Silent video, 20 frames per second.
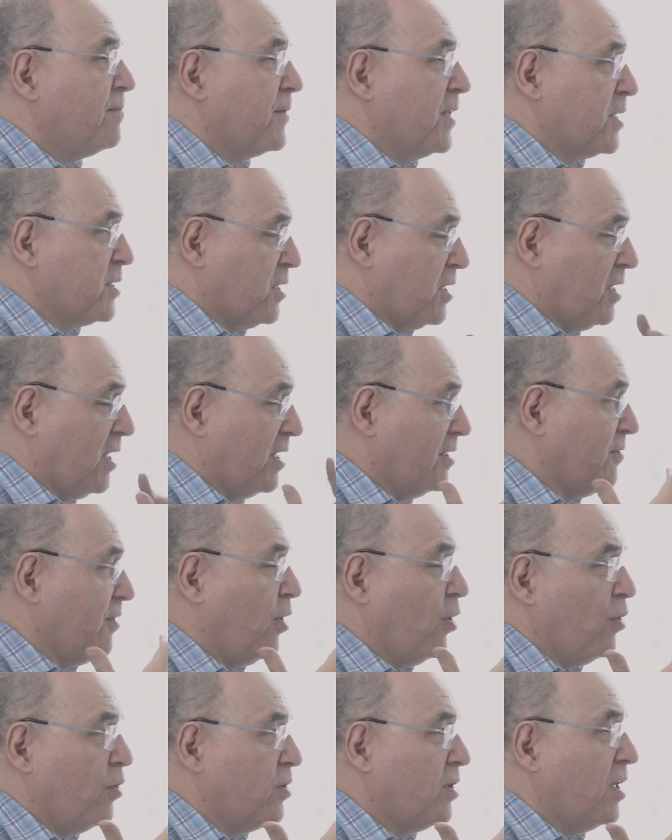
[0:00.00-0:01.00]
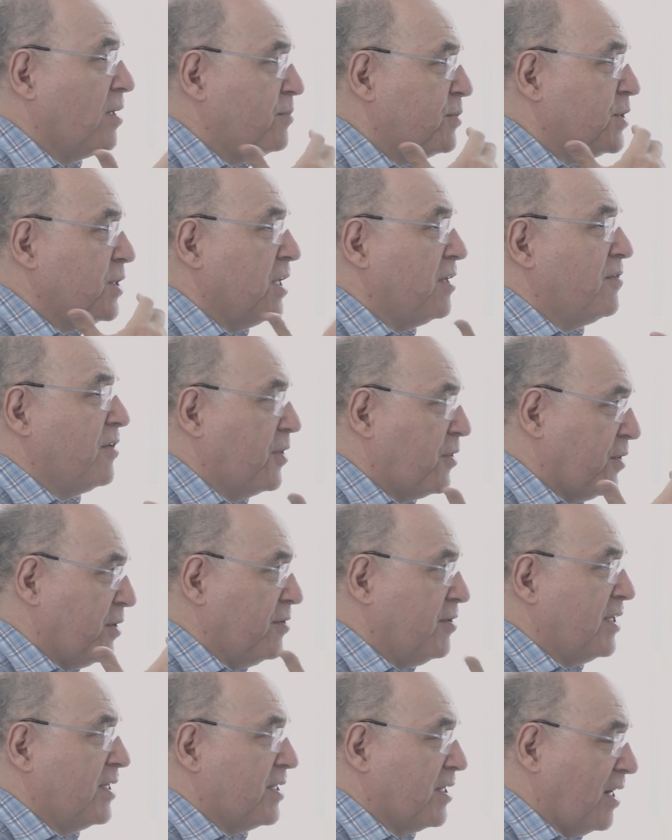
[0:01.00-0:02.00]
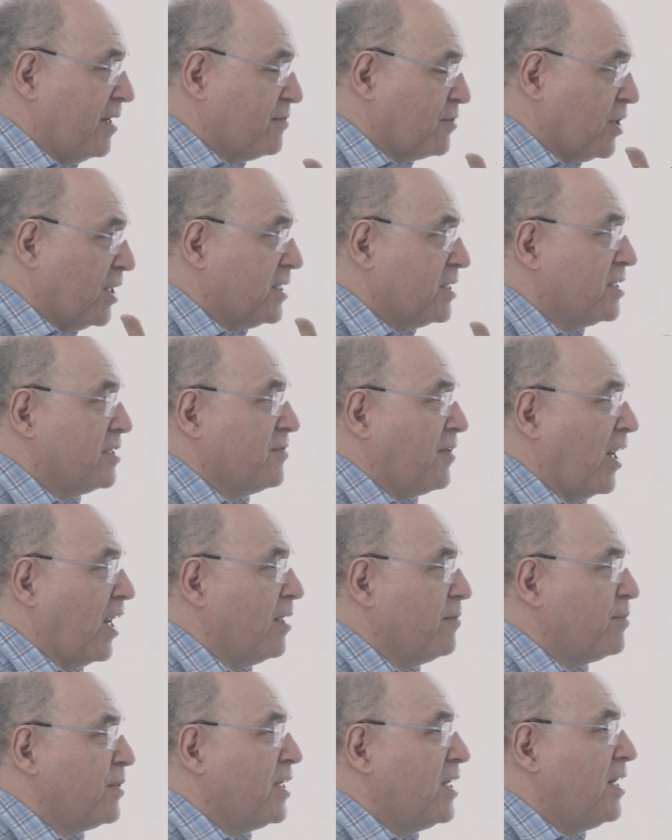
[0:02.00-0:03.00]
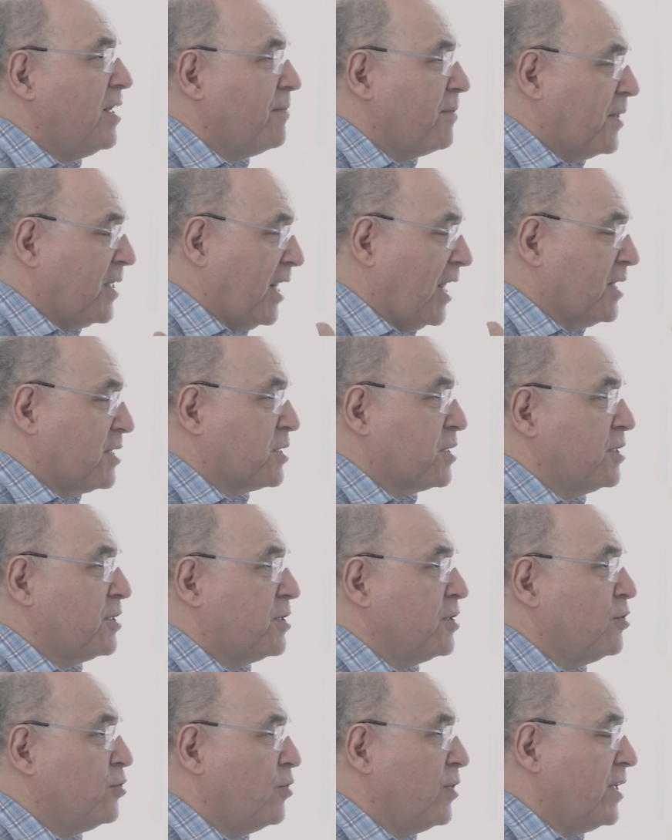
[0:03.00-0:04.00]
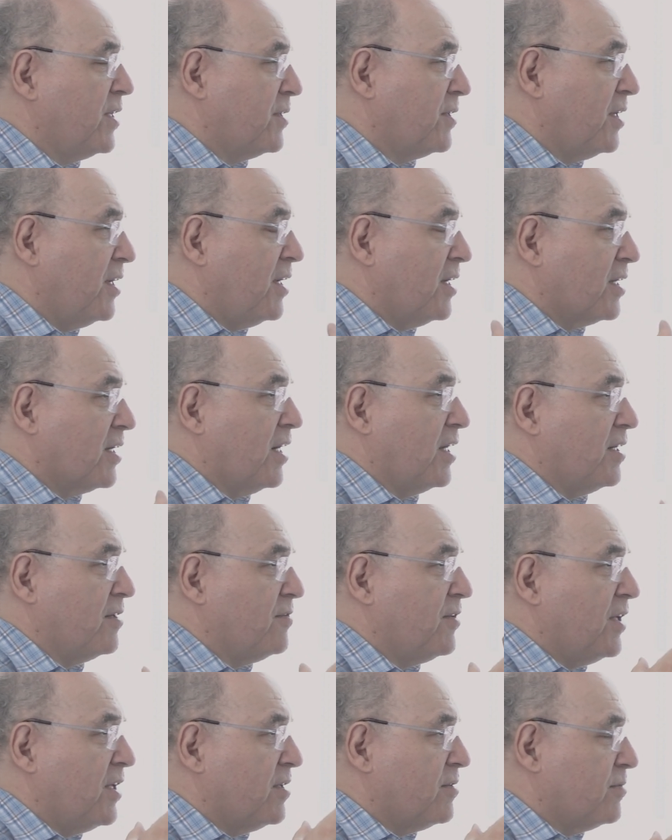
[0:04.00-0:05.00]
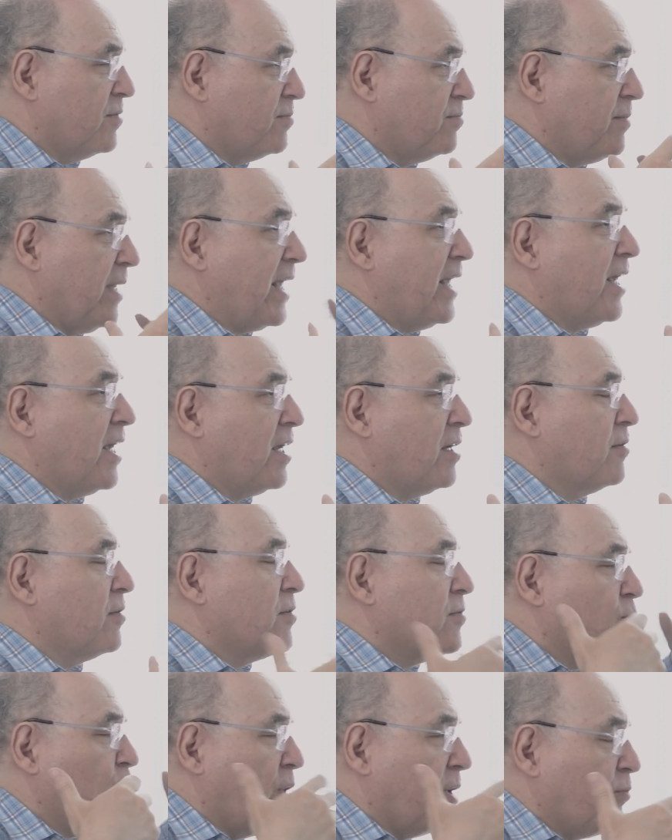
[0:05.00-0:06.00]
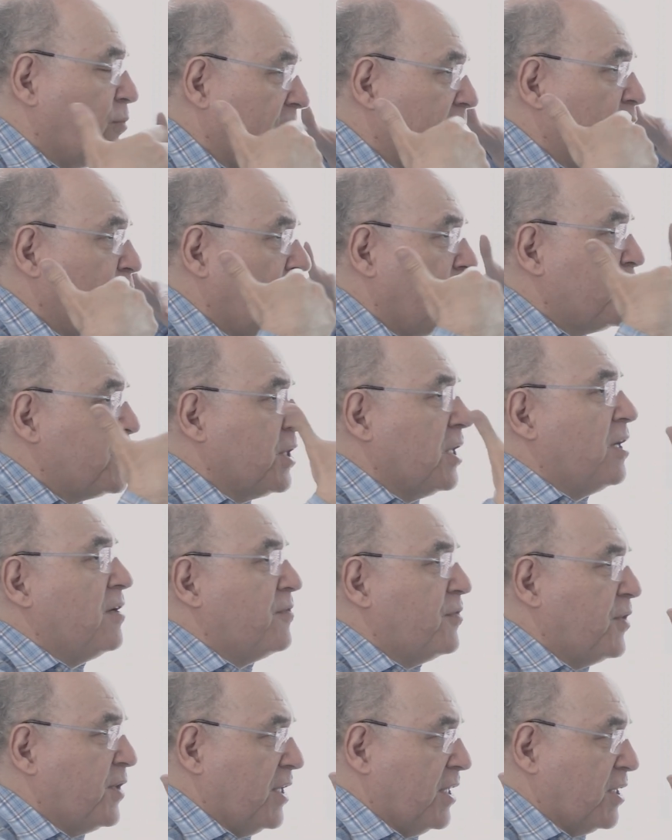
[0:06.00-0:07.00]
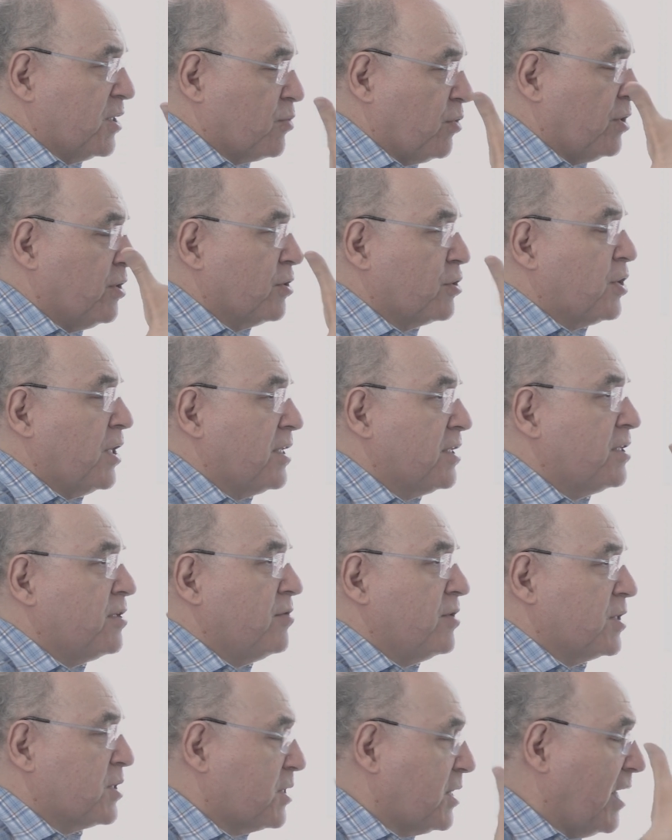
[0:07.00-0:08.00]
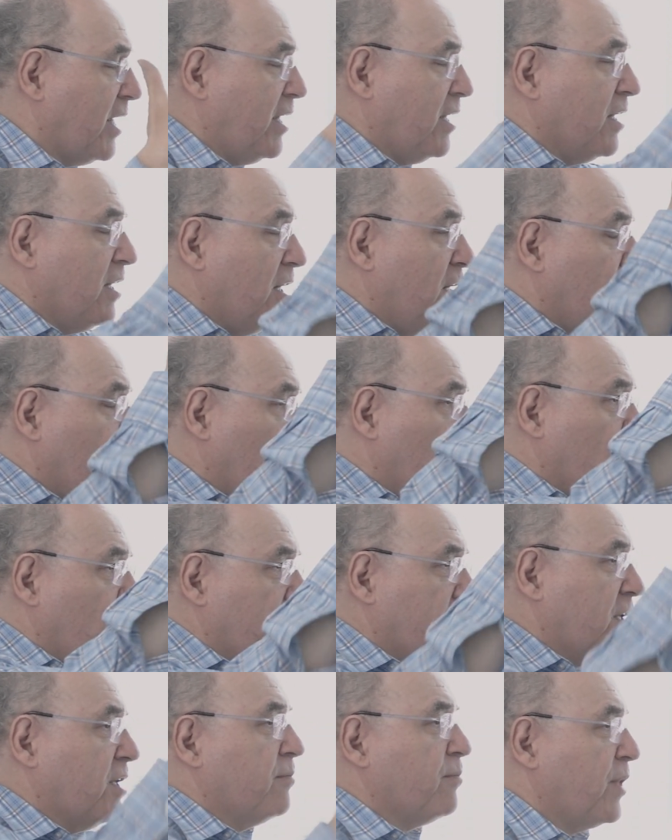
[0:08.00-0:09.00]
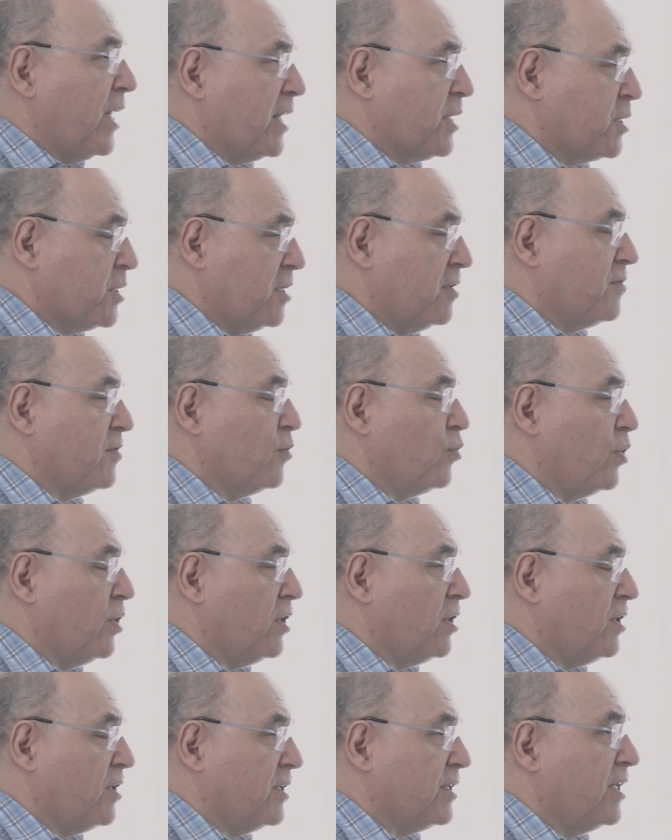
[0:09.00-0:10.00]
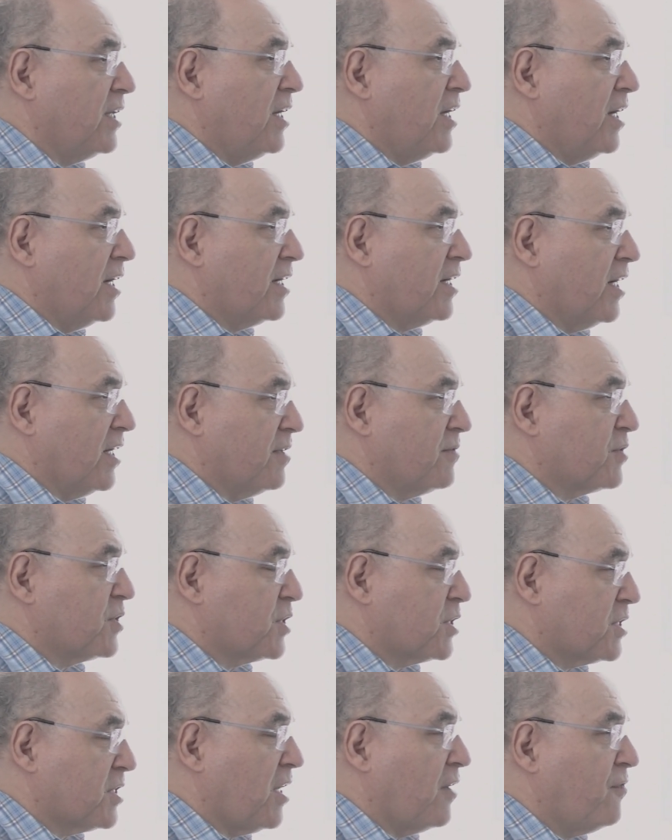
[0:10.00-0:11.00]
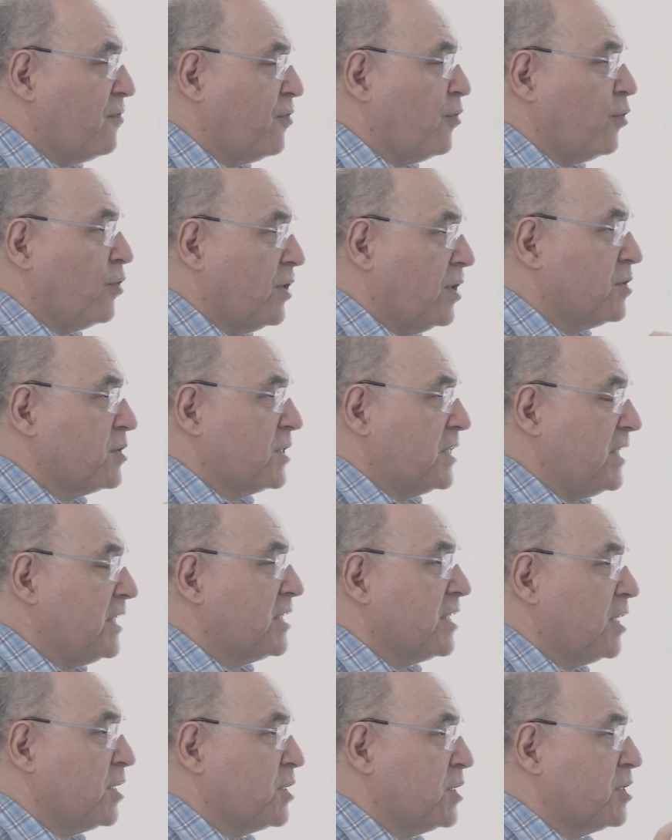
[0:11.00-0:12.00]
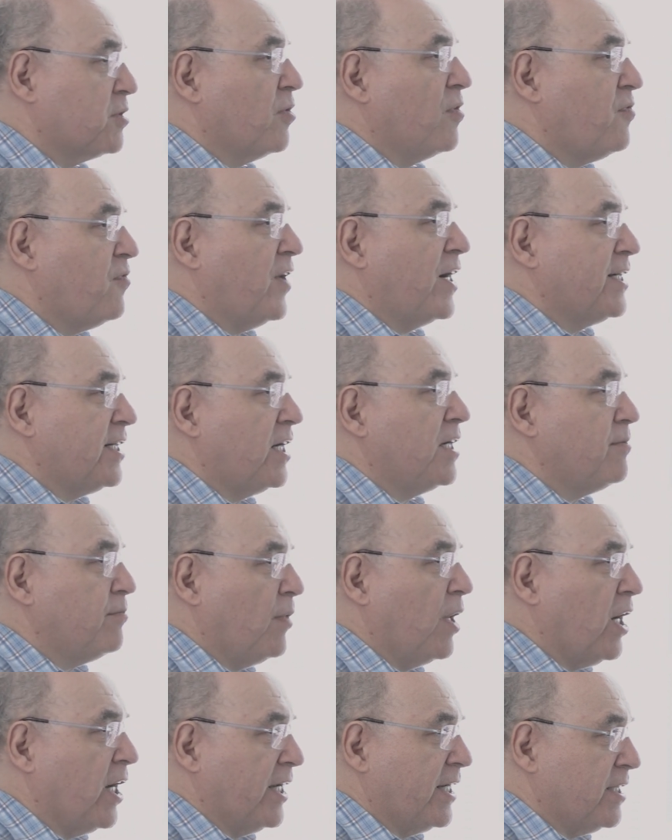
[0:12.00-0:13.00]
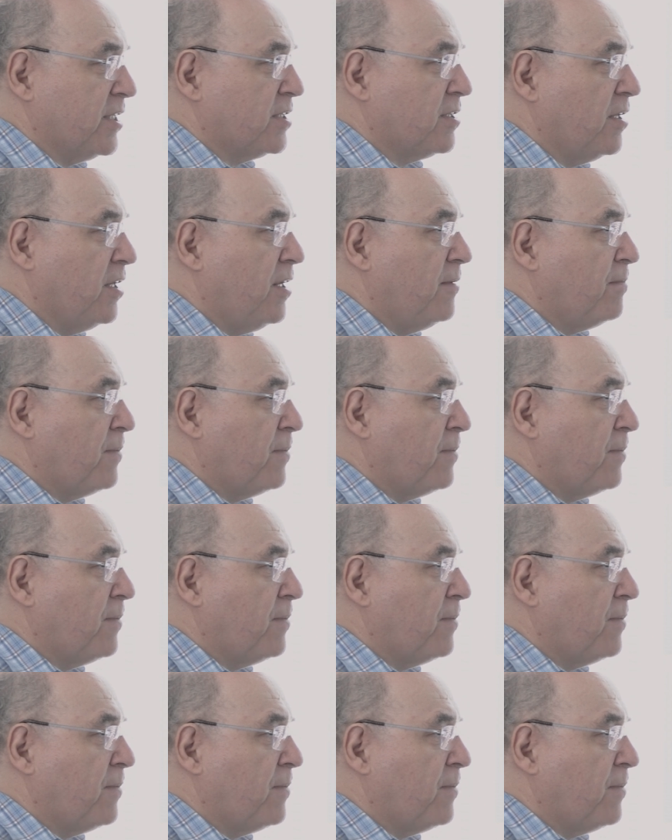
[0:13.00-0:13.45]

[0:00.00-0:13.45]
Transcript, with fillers: There's a kind of whole observer theory that I've tried to develop that has to do with kind of making when when you observe things what you're trying to do is take all the complexity of the world and kind of stuff all those details into a finite mind